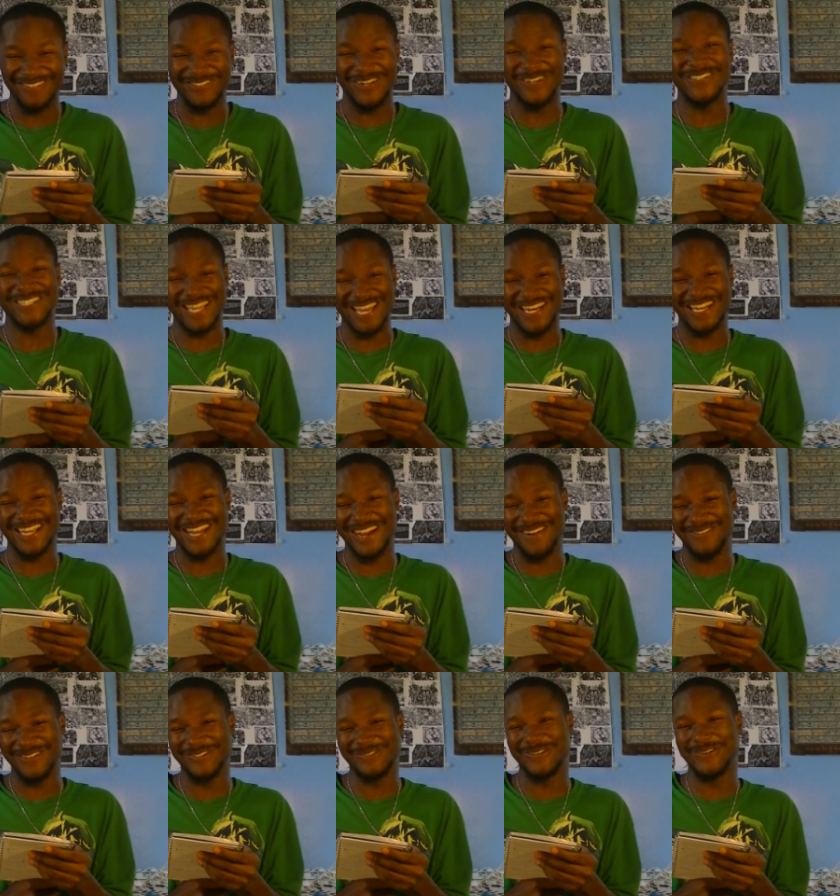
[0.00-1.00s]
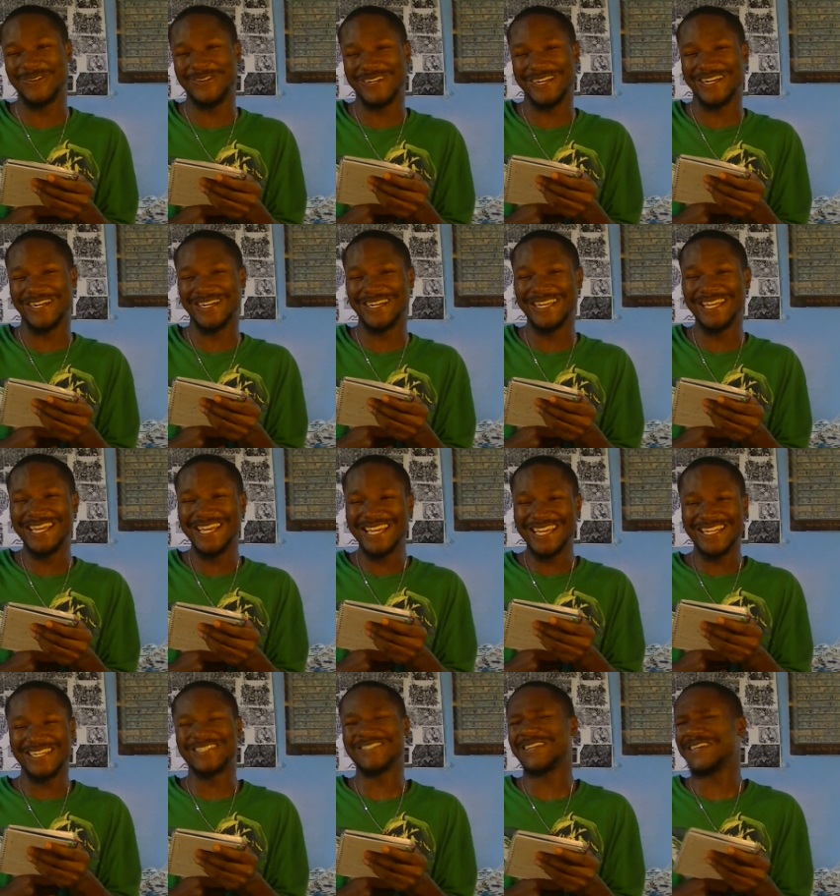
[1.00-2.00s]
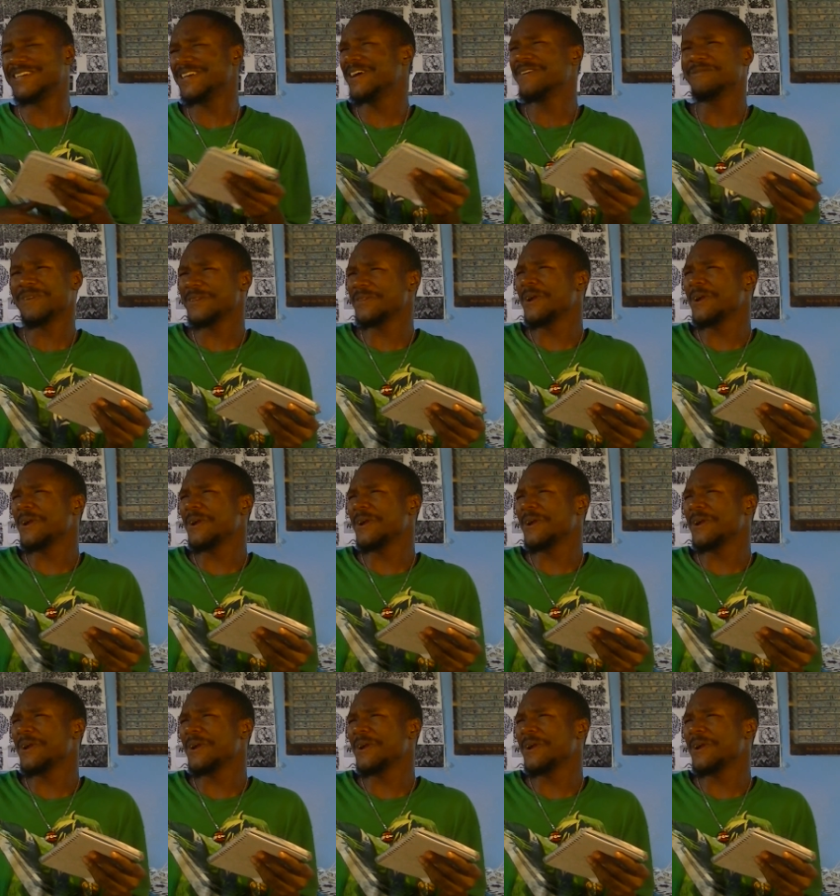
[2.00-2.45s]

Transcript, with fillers: Those kind of comments were on there. It's like I'm